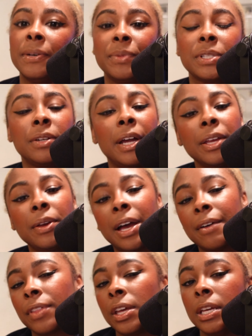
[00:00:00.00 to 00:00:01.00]
So now you
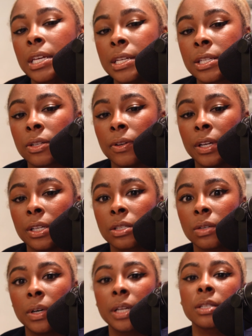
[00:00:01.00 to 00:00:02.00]
have the history.
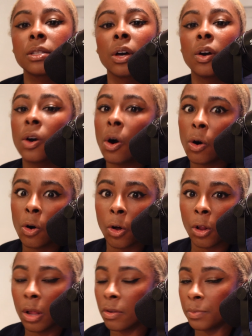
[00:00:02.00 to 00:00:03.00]
So what is the
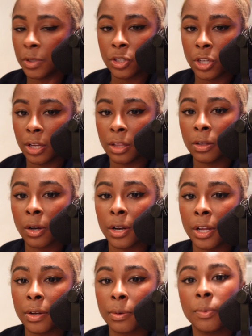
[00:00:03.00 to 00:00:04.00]
goal of machine
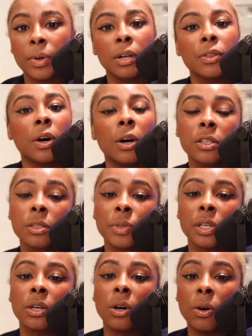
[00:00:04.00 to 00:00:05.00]
learning? Well, the
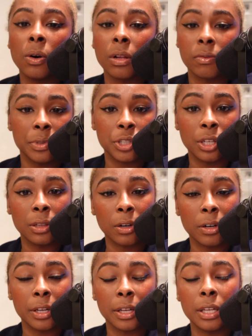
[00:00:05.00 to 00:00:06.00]
ultimate goal of machine
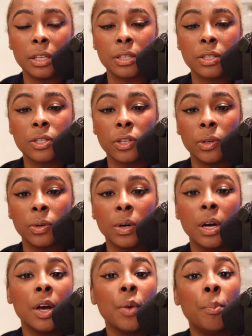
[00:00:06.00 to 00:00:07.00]
learning is to
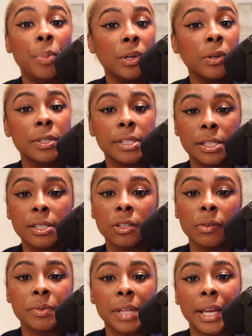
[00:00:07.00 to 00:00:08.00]
build
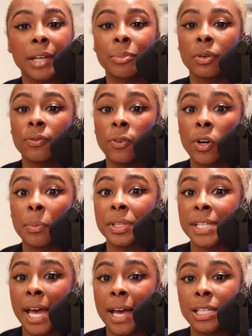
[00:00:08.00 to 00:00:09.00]
systems that can perform a
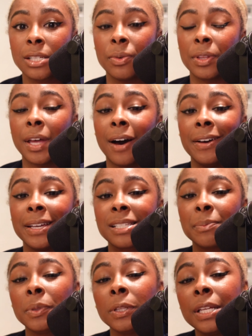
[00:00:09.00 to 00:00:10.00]
task without
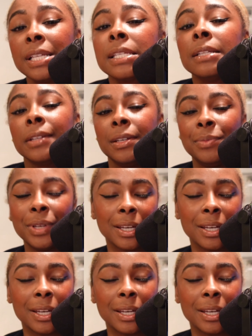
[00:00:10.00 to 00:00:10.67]
explicitly